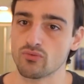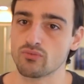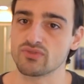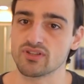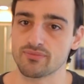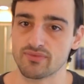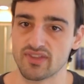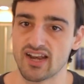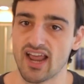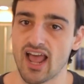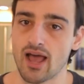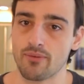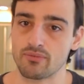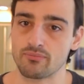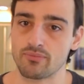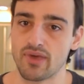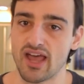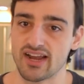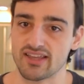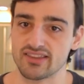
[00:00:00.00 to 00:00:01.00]
something that
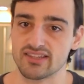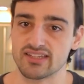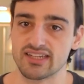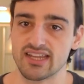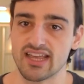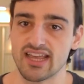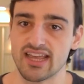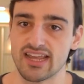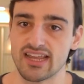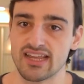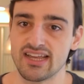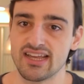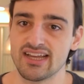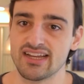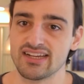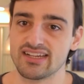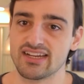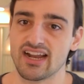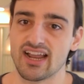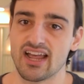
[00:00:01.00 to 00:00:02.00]
happened back in the day,
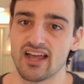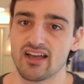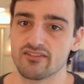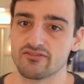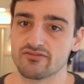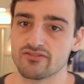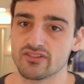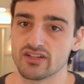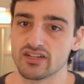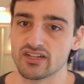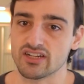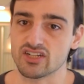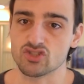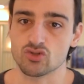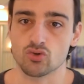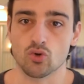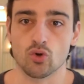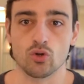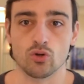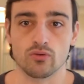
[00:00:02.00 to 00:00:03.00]
did I have
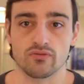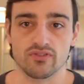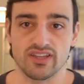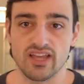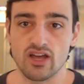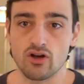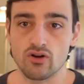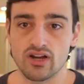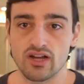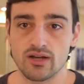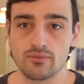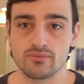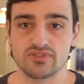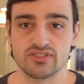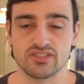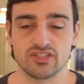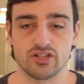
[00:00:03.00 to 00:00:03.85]
control over the outcomes?